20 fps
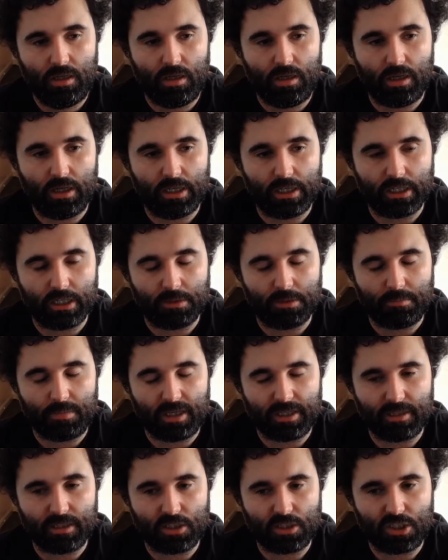I
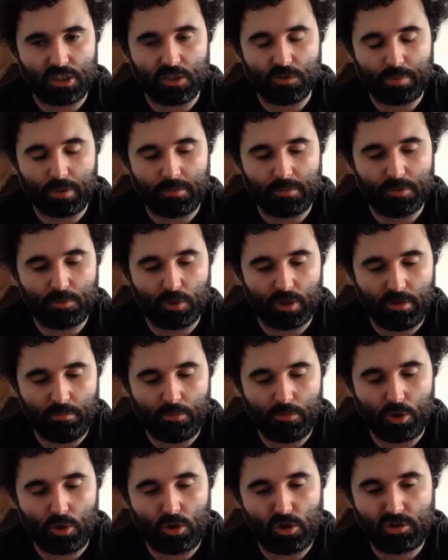think she is probably one of the
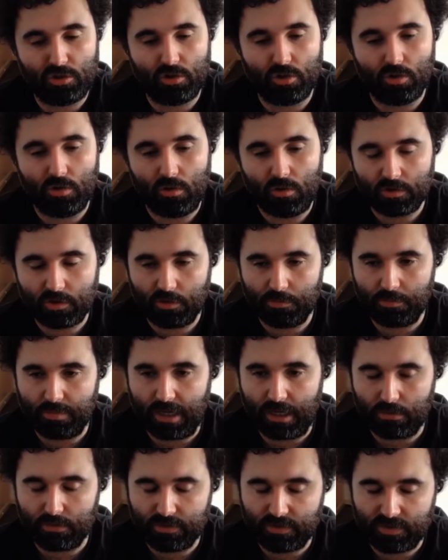more talked
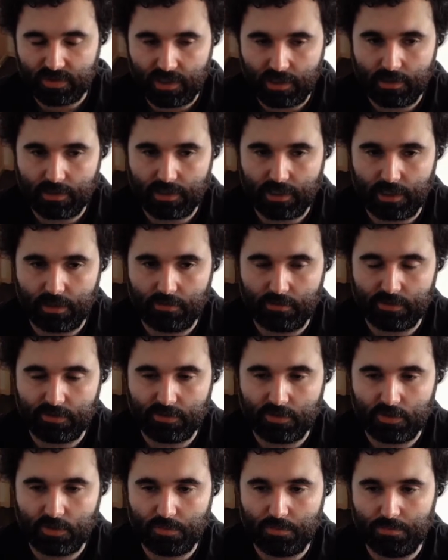about side
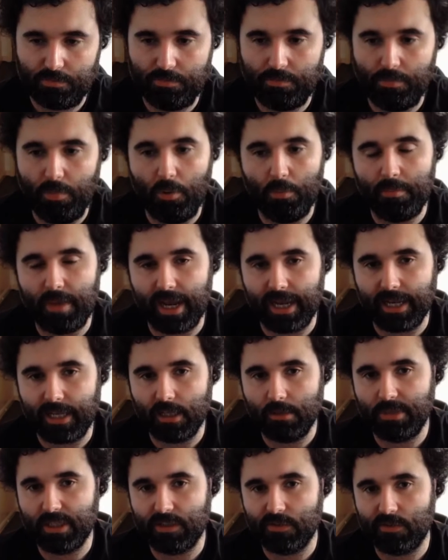characters, but mainly
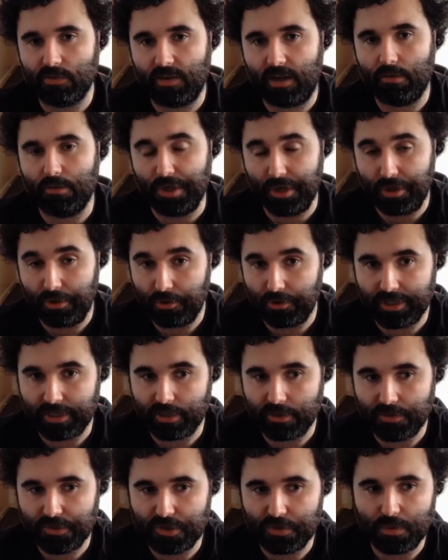because of how
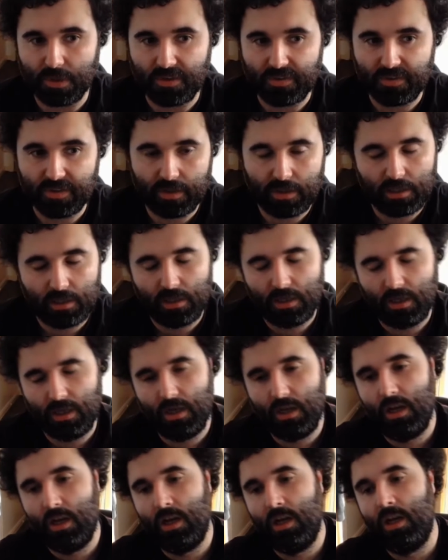annoying she was.
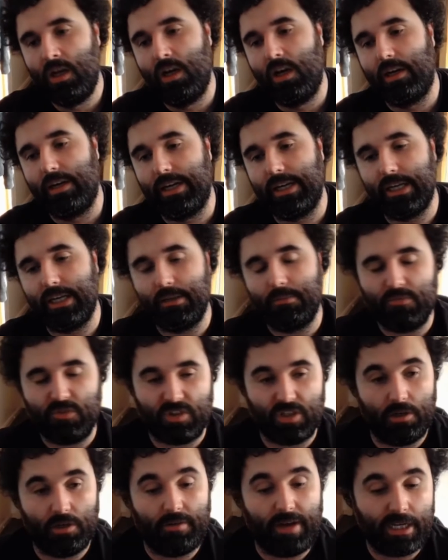
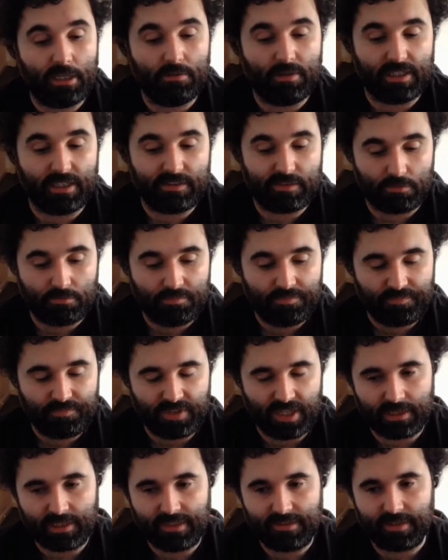So
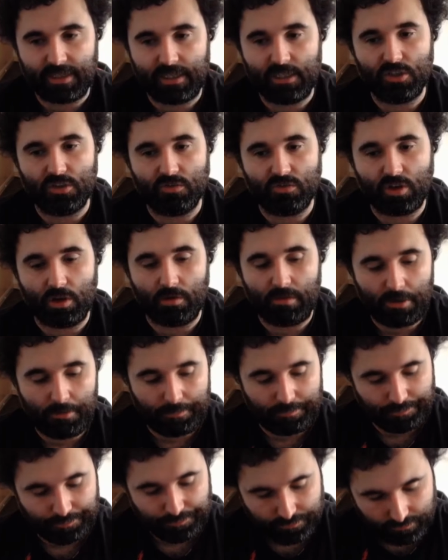these agents go out.
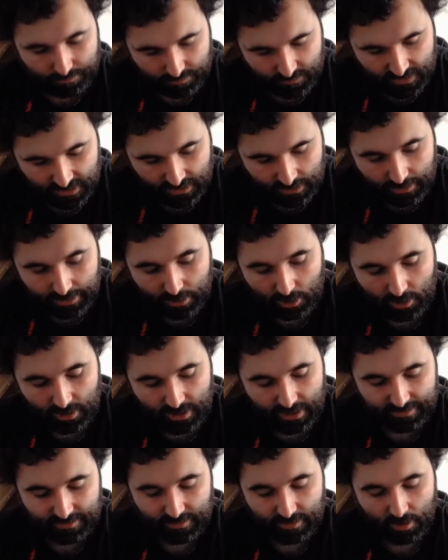Leon
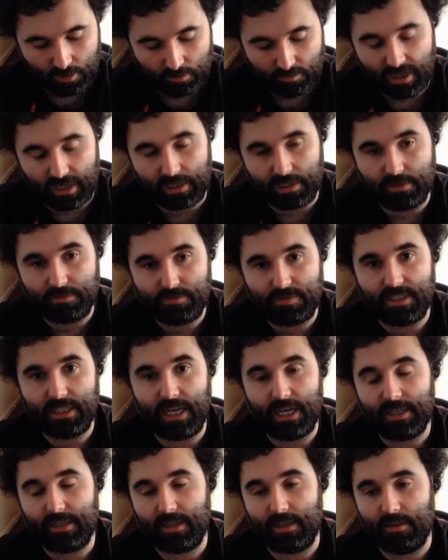hasn't arrived yet,